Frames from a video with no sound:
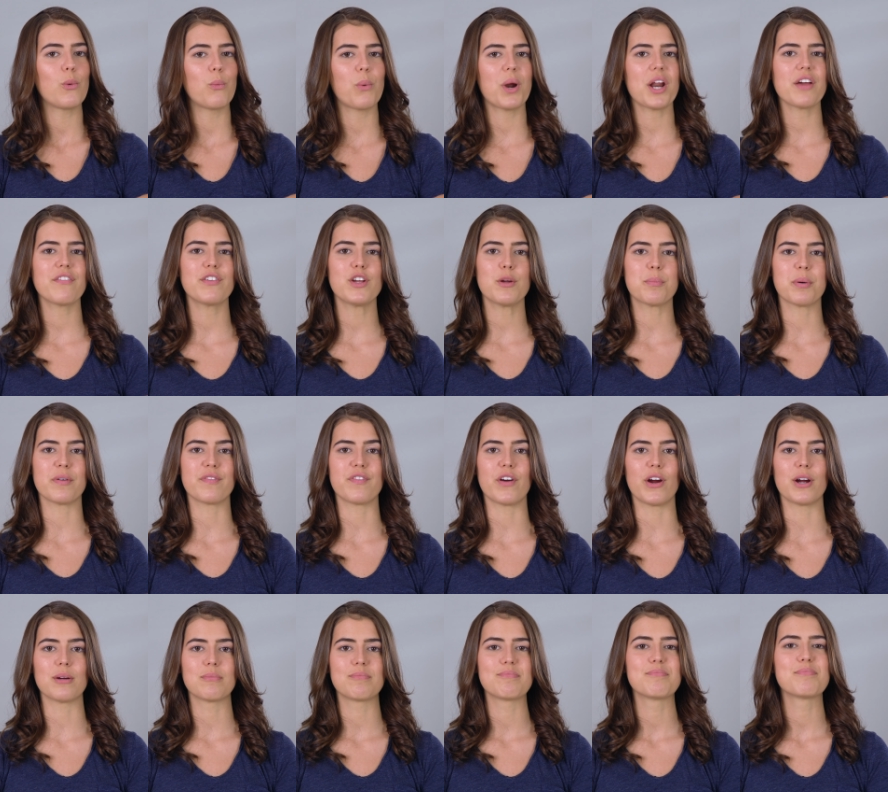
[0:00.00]
Whatever you
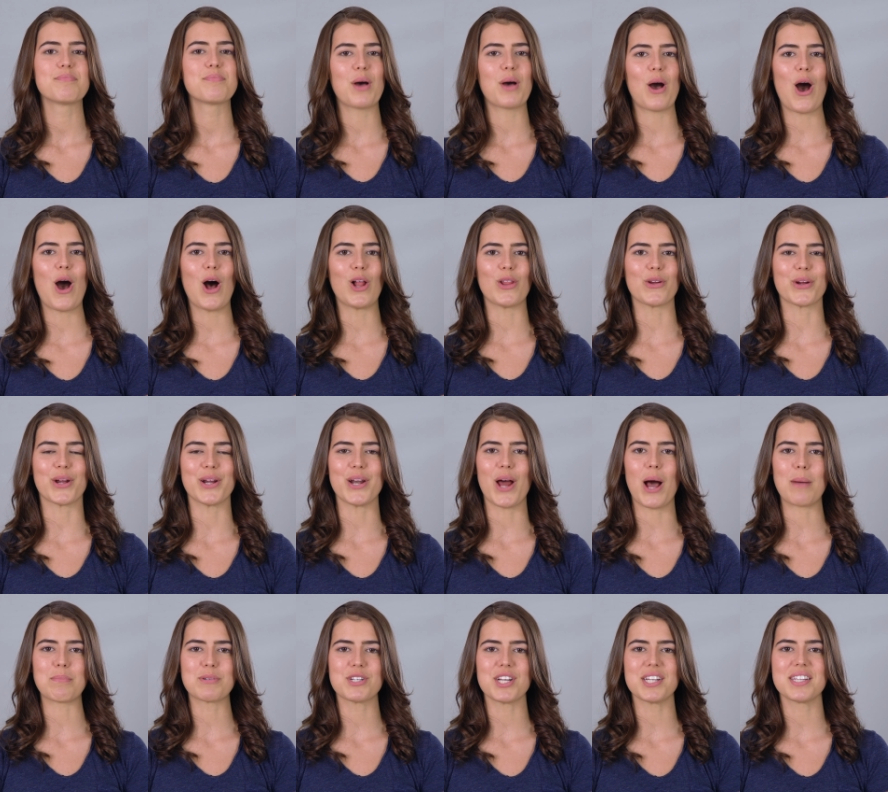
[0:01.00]
prefer. All are good
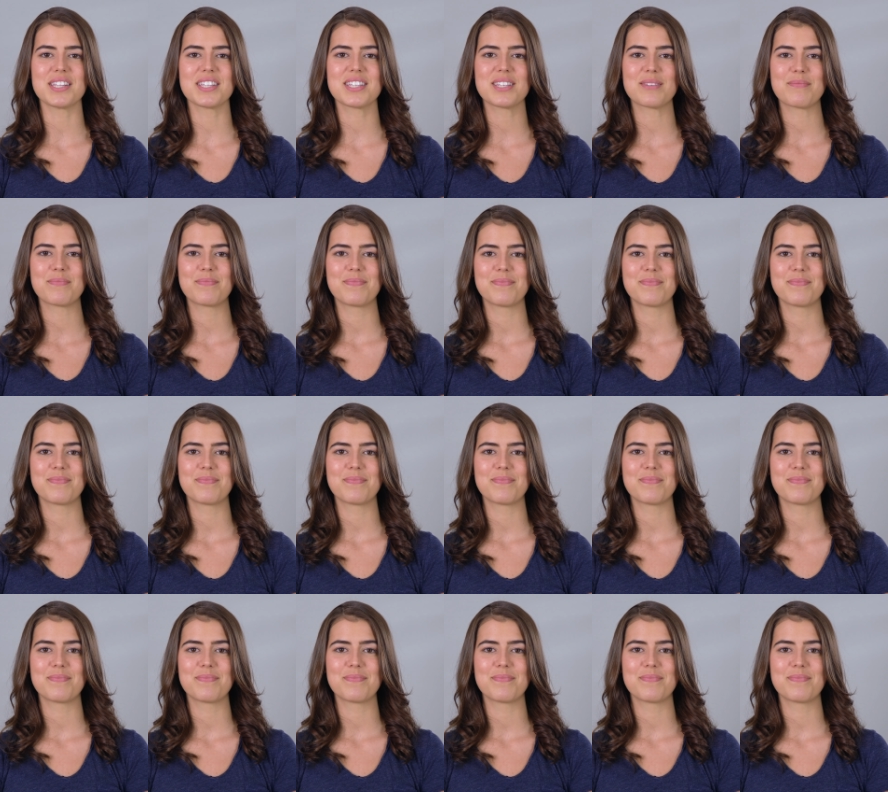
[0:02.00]
options.